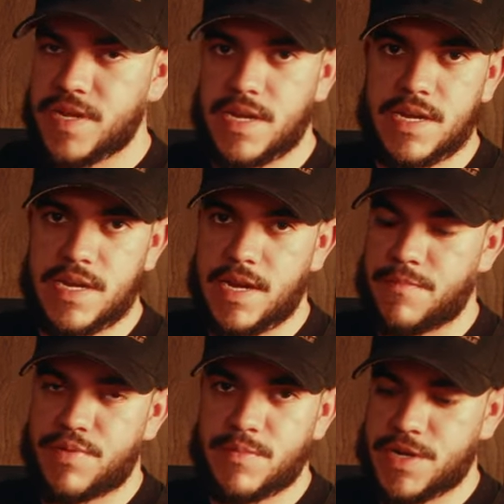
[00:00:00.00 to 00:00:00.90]
And then I
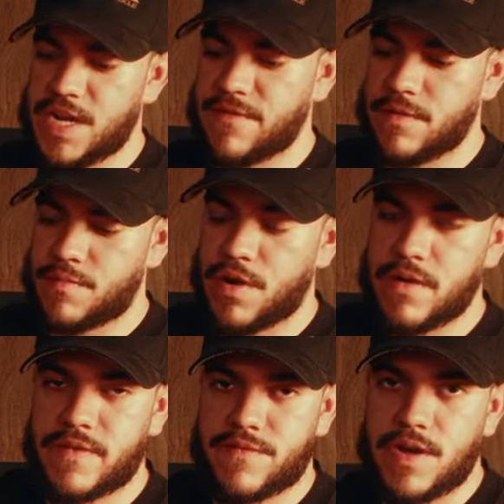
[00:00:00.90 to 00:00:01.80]
pretty much have a
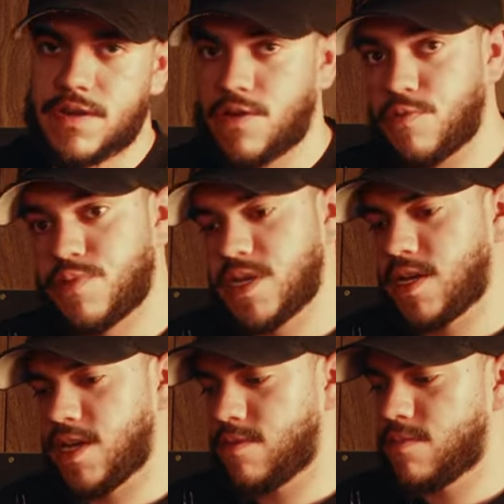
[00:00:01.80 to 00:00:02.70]
perfect ready to go B
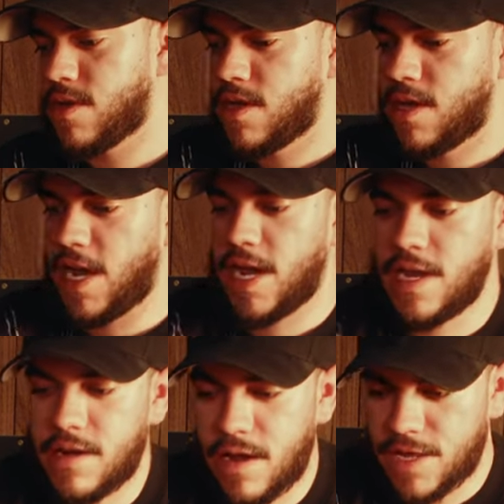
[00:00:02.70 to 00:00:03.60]
cam
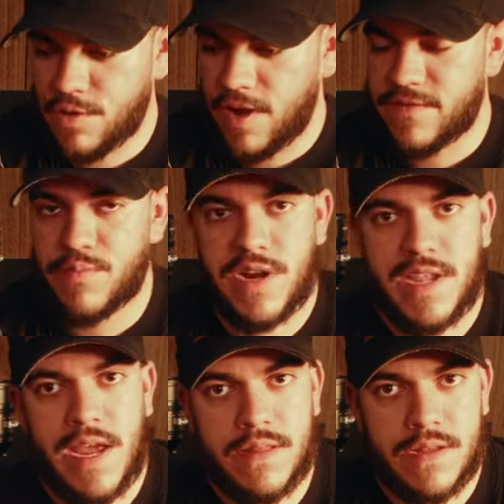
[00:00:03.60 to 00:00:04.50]
and I don't have to
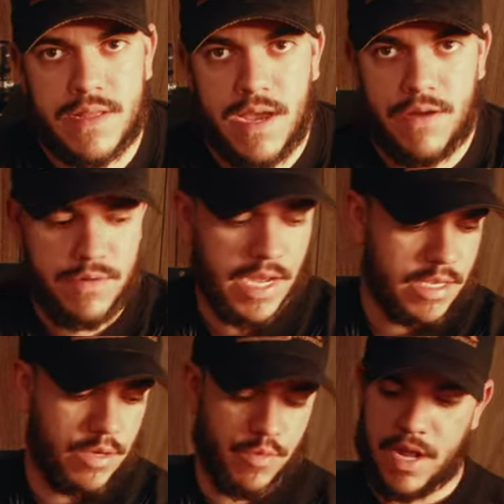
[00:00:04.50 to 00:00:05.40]
break anything down.
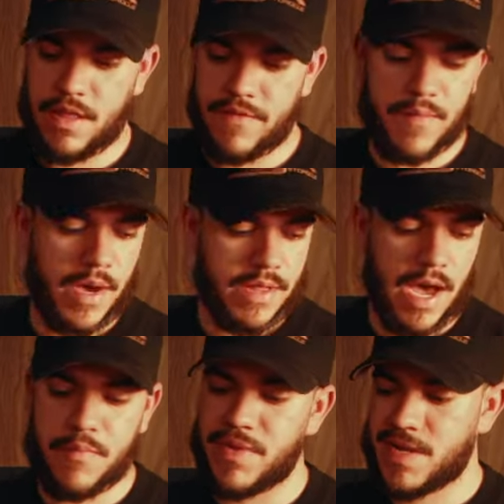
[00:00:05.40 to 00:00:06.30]
That's what I love about
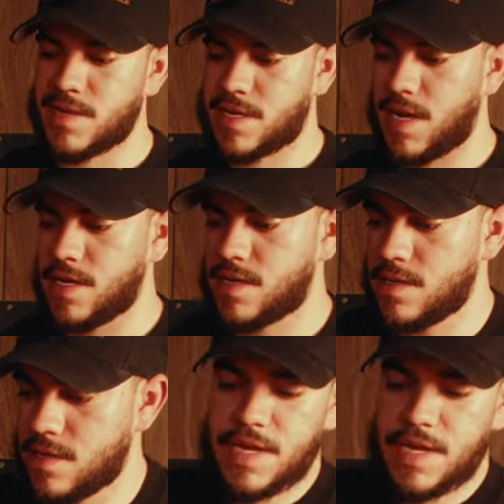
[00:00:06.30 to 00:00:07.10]
how big this case is.